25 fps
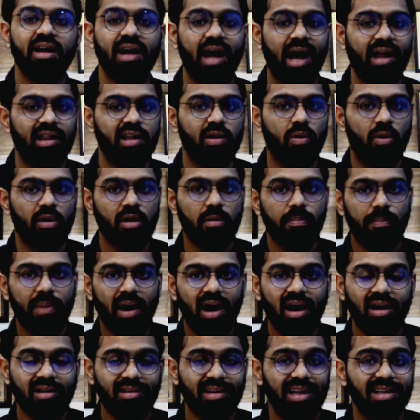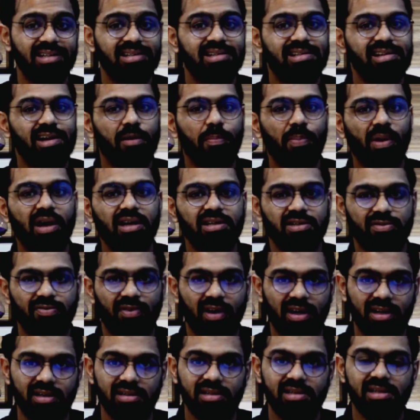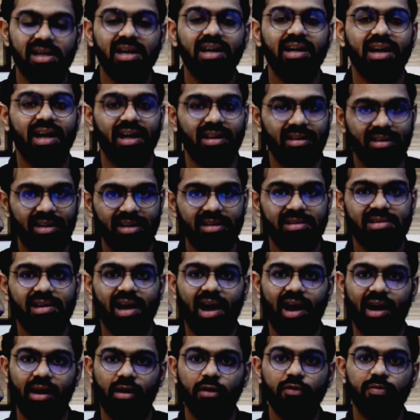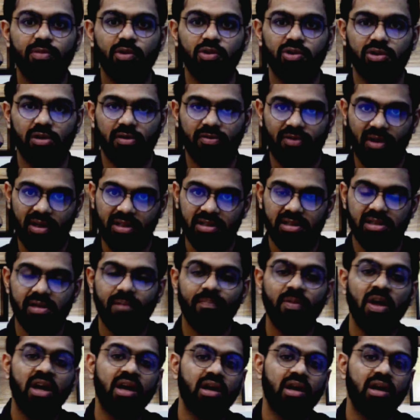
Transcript: and they want to park their surplus funds in these kind of mutual funds.